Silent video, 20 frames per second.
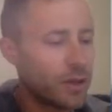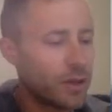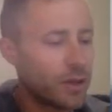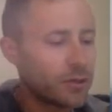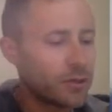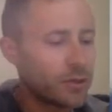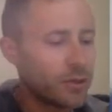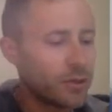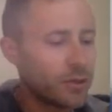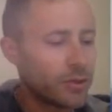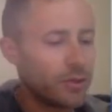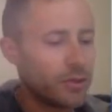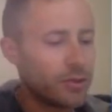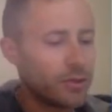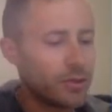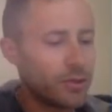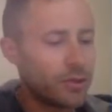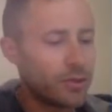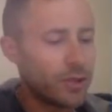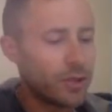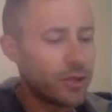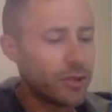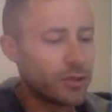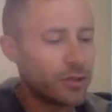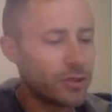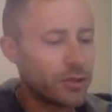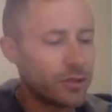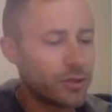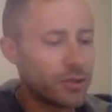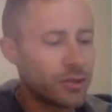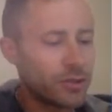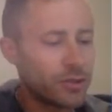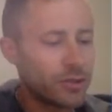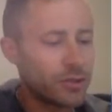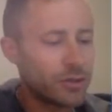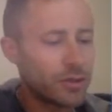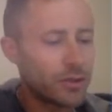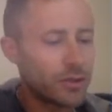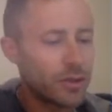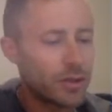So these two tensions
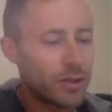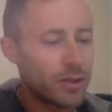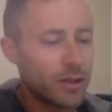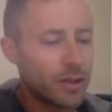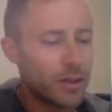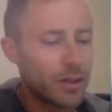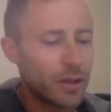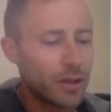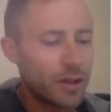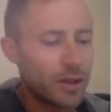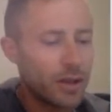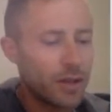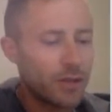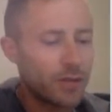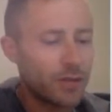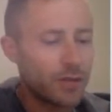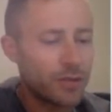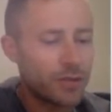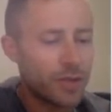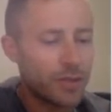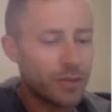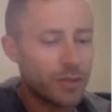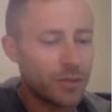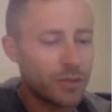have the same